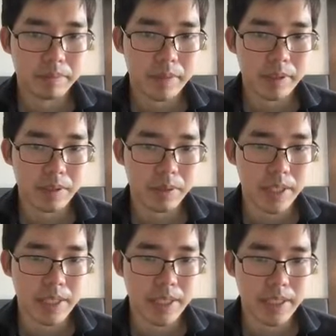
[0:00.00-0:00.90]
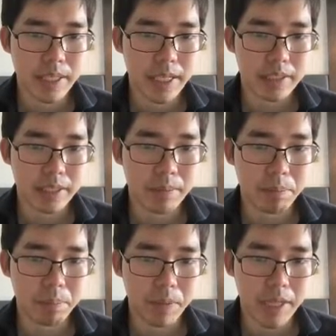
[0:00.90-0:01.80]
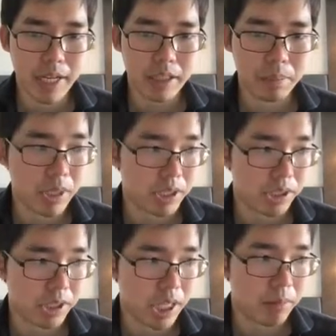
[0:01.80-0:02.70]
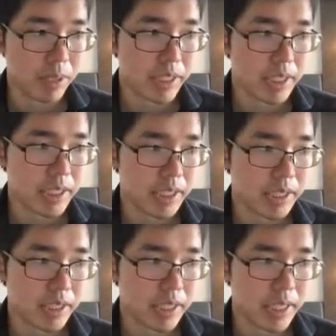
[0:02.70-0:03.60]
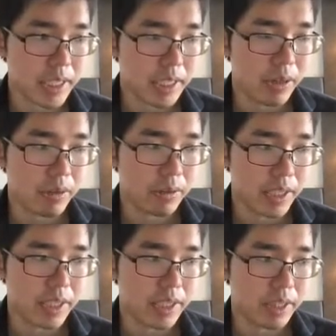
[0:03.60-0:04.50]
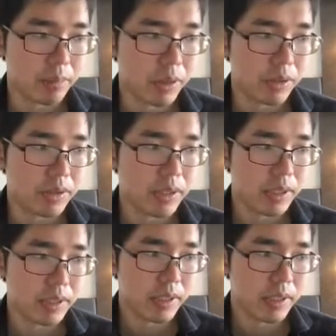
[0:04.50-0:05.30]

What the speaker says: So this is like the kind of partial coverage on linear models.